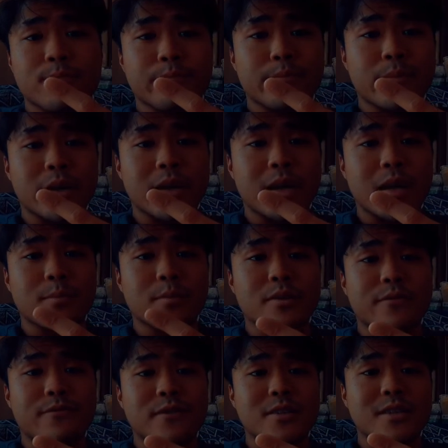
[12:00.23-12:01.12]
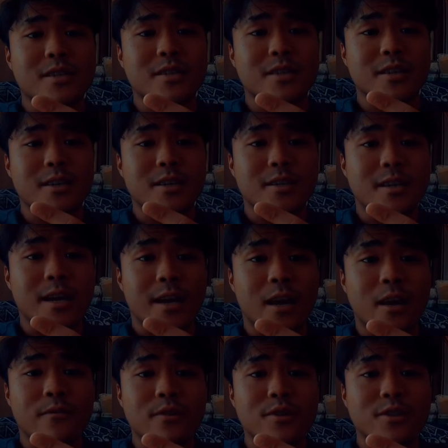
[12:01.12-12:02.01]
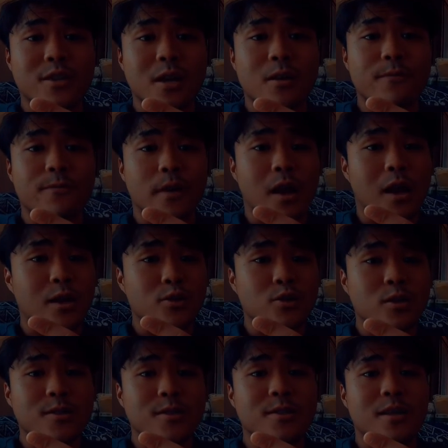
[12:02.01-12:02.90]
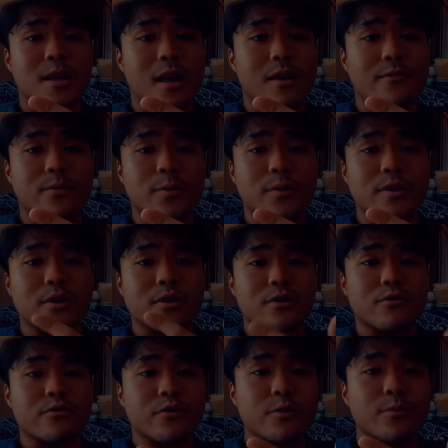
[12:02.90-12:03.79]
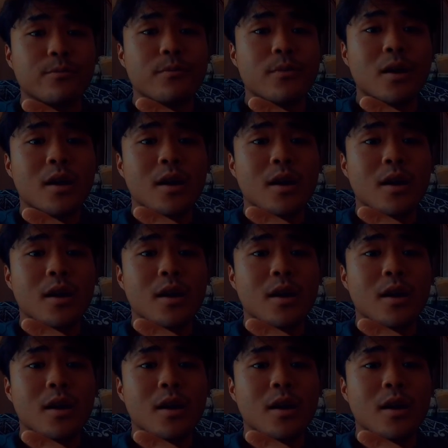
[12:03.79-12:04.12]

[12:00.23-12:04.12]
being able to physically take care of yourself and trust that everyone in your group